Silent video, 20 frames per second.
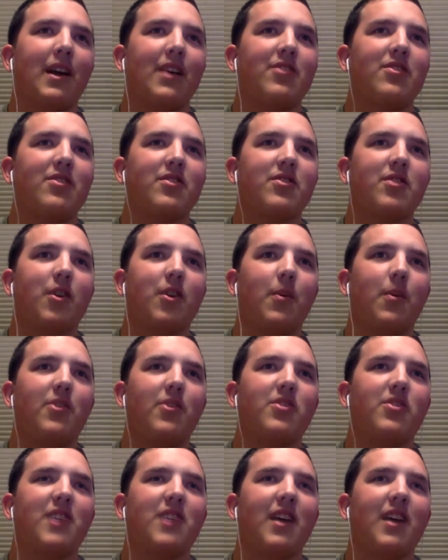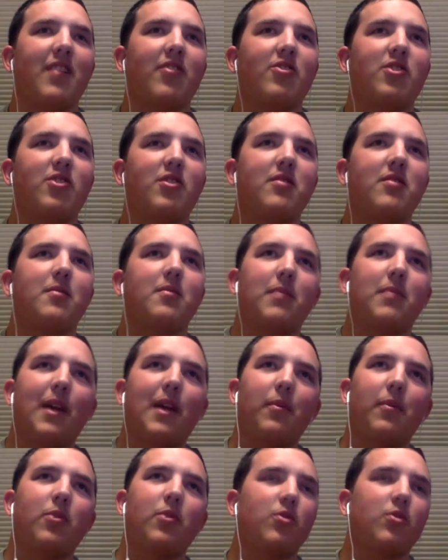it's just so much nice, just that
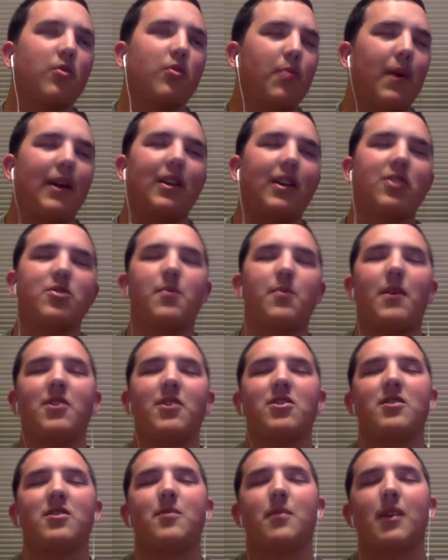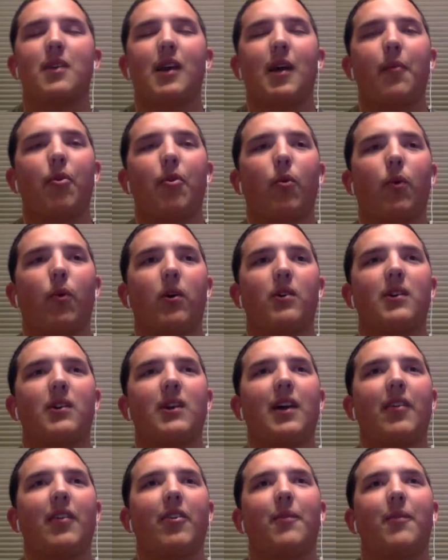mutual respect, as you mentioned, being able to work
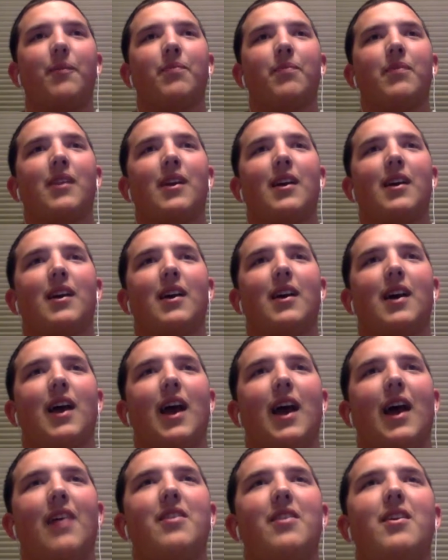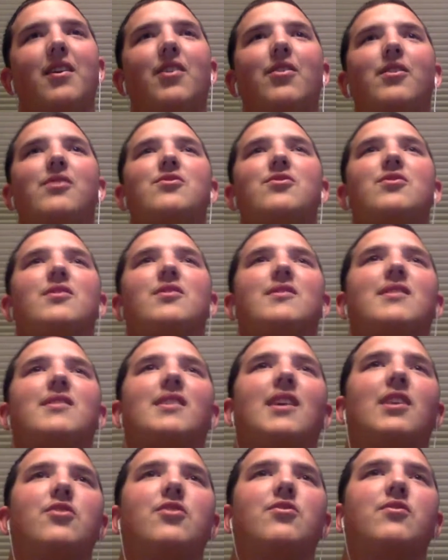together. And the other
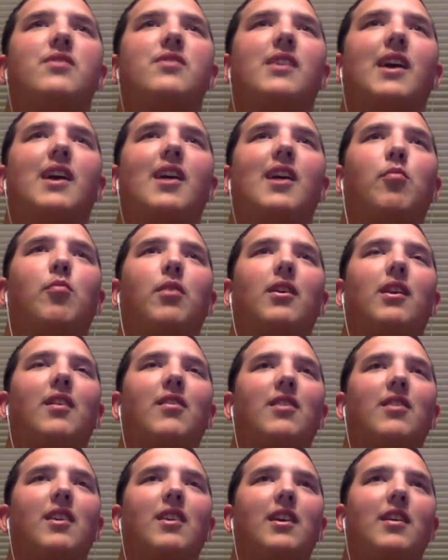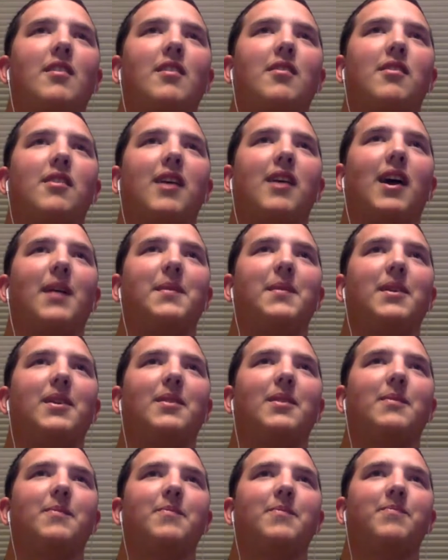interesting aspect of it is, I
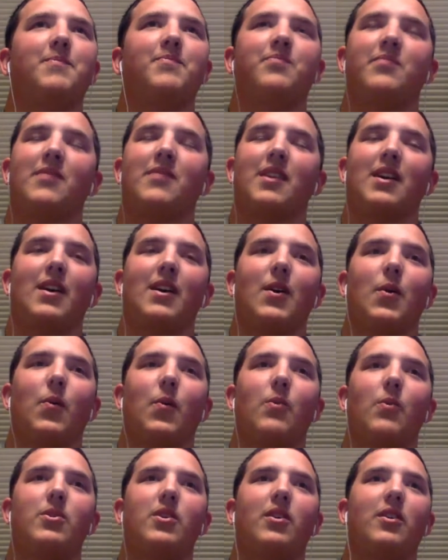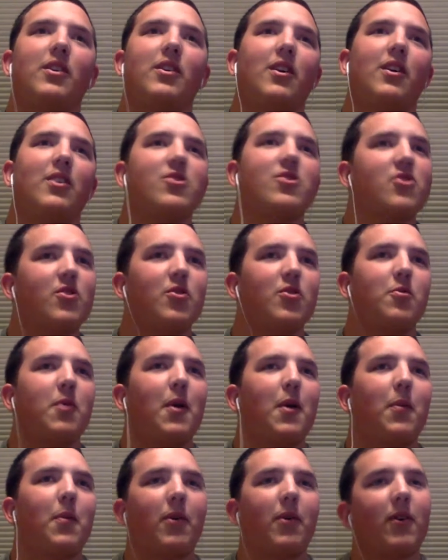mean, when you're on the college
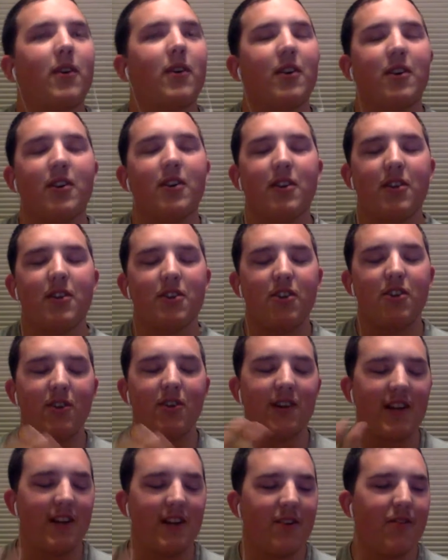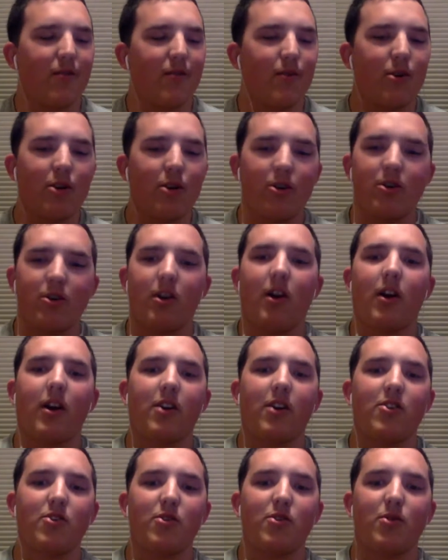newspaper, you're interviewing, you're talking
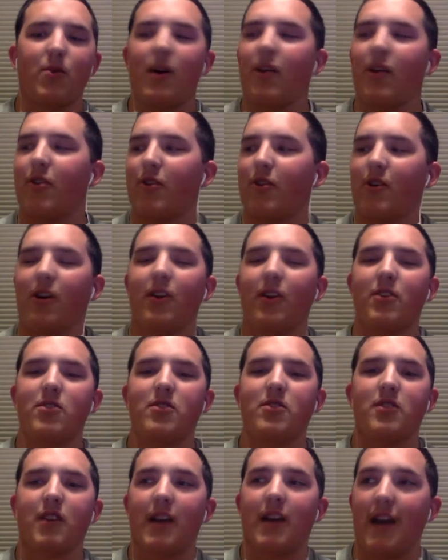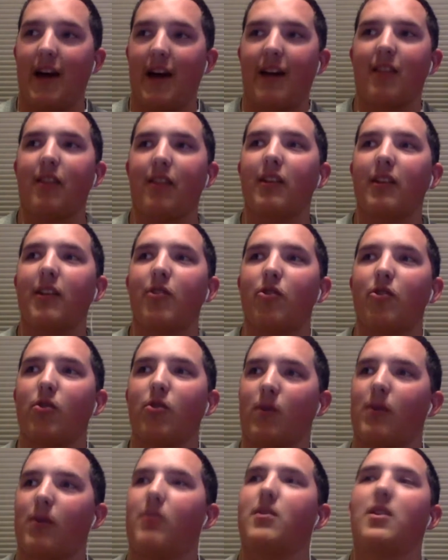to other college athletes who
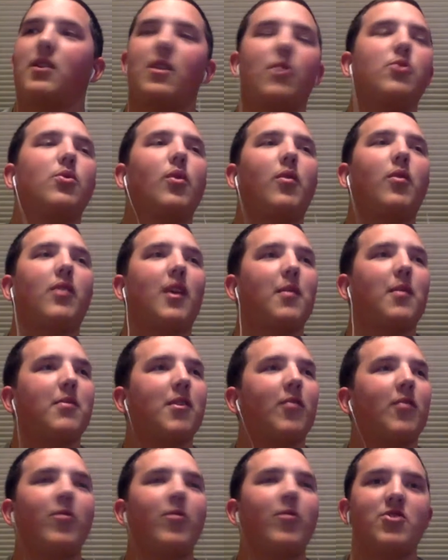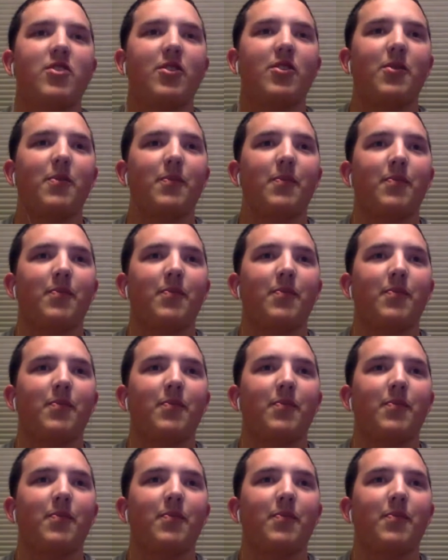are, doing the same stuff as you.